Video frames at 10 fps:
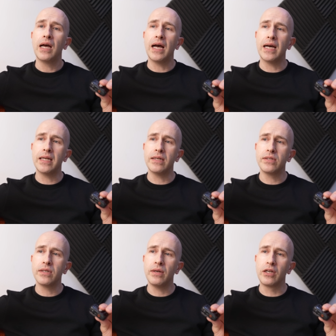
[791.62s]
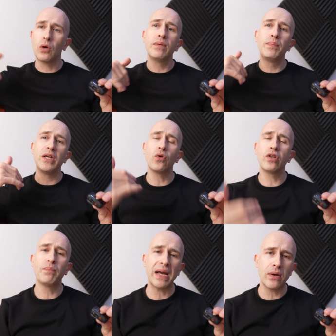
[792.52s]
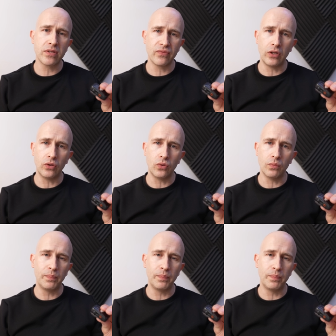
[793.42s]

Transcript: and going beyond the bounds of the law,